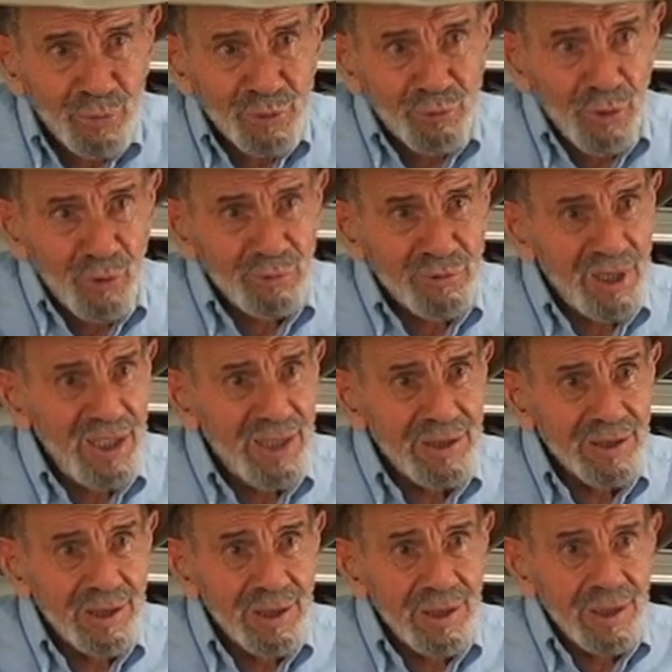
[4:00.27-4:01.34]
would
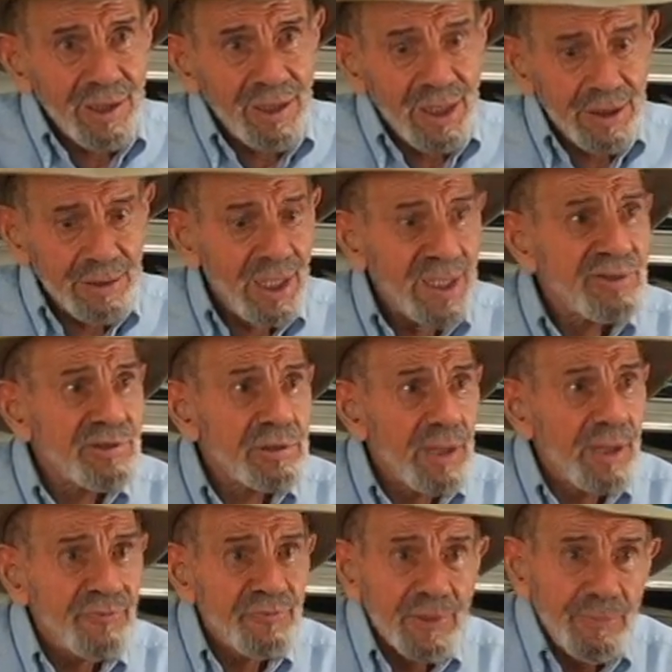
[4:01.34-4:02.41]
rotate and not
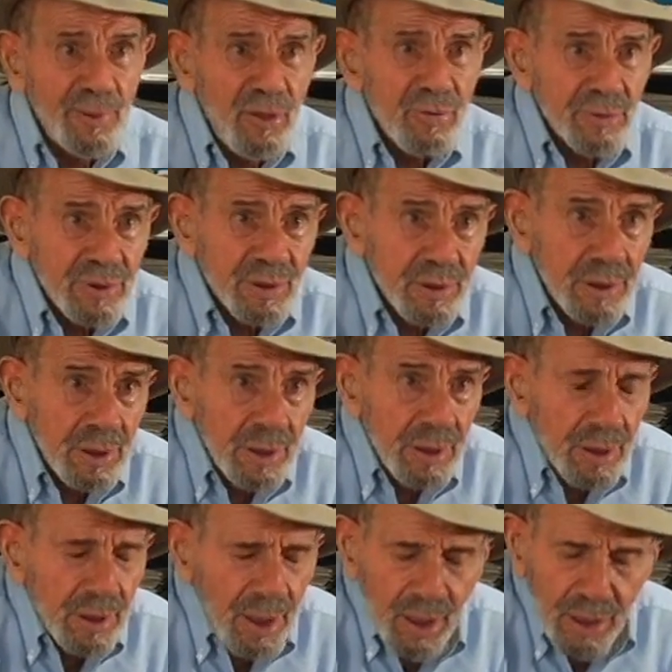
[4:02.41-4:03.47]
scuff the boat.
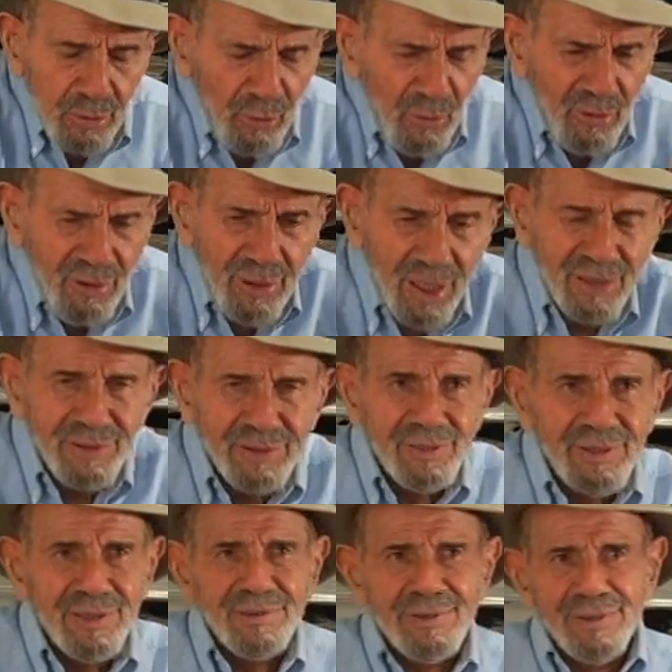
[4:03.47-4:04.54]
All kinds of
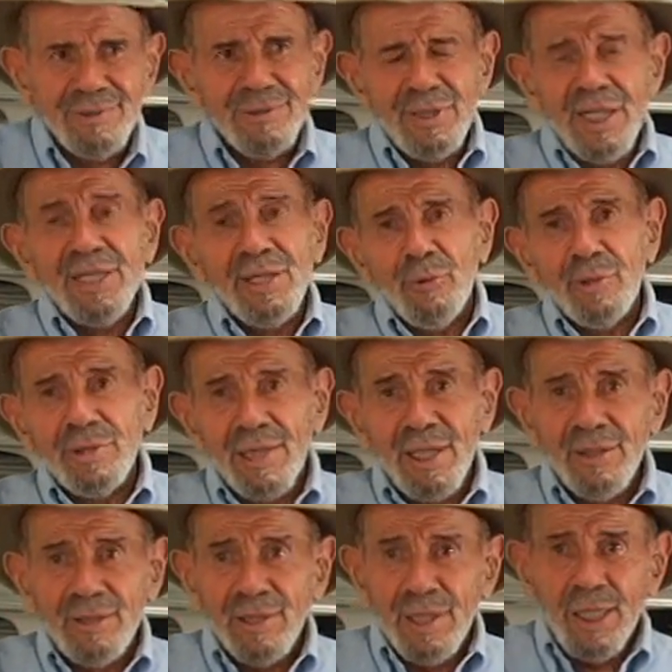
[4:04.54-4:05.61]
things. Anyway,
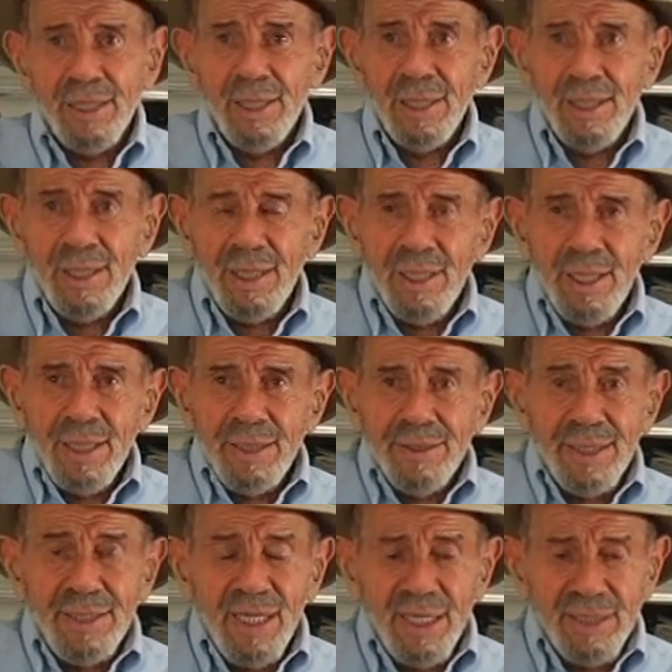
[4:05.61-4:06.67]
down the line.
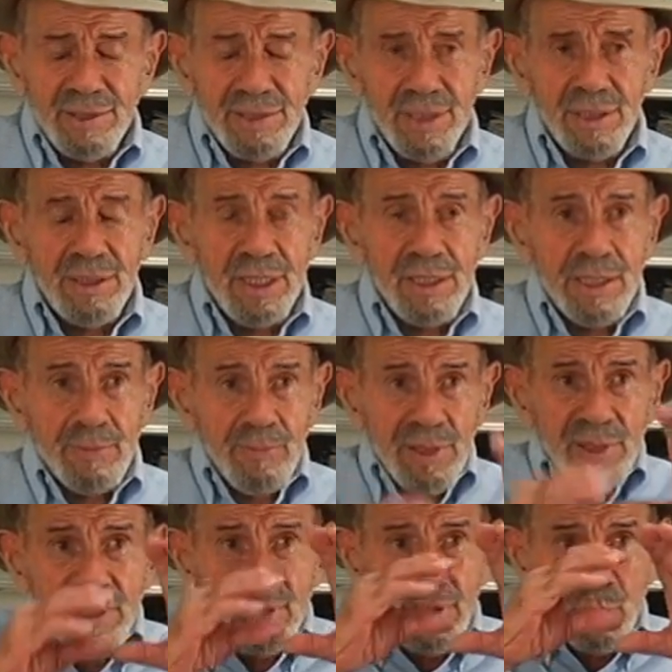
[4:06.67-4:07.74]
Then I said, in the
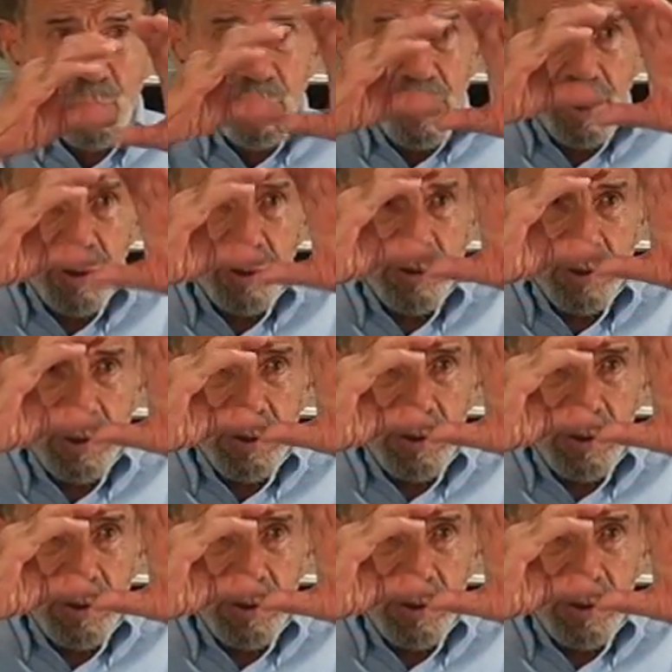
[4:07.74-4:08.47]
middle of the wheel,